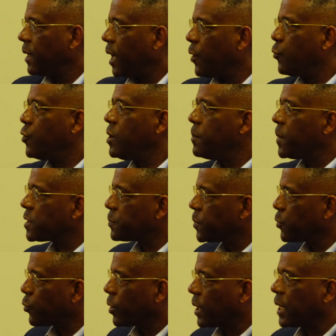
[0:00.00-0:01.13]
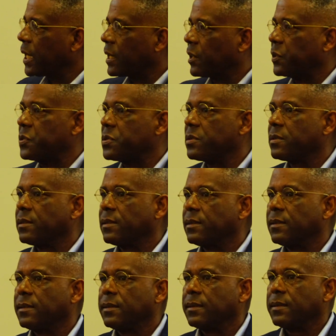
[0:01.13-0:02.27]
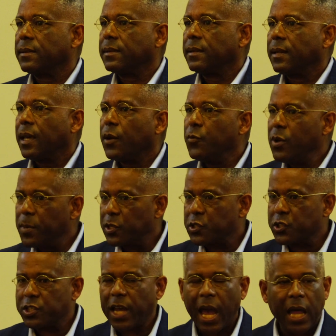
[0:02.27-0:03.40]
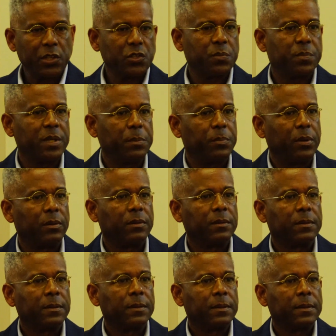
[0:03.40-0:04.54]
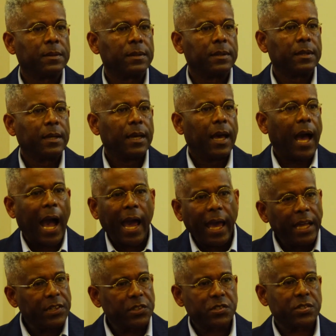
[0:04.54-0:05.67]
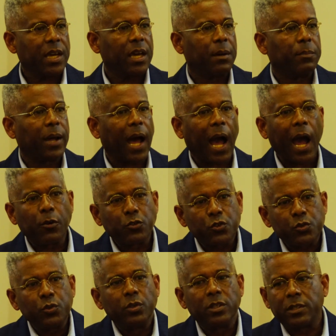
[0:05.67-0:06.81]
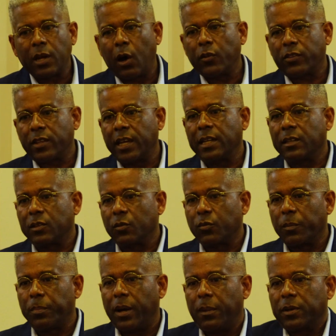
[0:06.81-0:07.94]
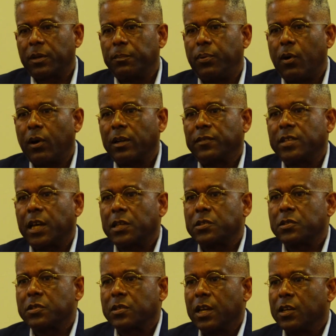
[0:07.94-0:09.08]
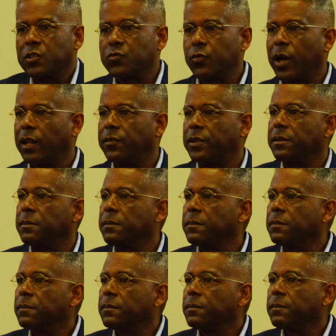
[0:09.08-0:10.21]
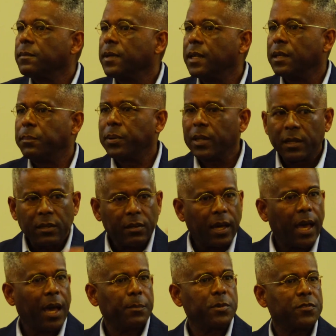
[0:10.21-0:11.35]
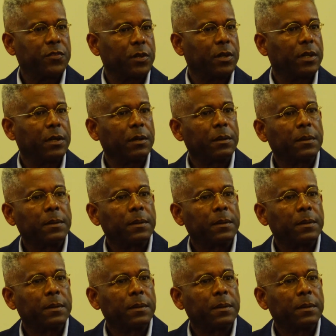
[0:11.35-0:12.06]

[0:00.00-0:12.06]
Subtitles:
And we must be relentless. And we must challenge people. I hate to say it, but I truly don't think that the Republican Party of Texas is relevant in the political atmosphere here.